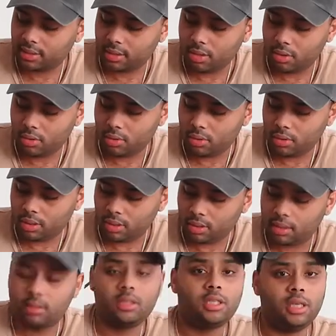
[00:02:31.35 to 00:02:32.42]
go
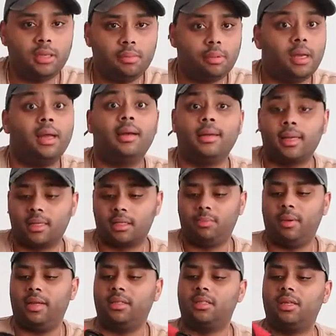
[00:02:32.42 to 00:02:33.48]
cheap and
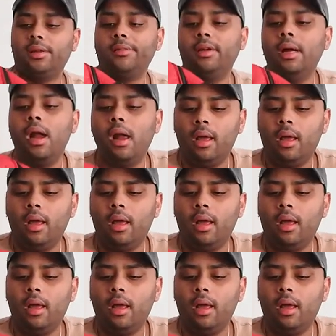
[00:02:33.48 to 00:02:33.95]
expensive.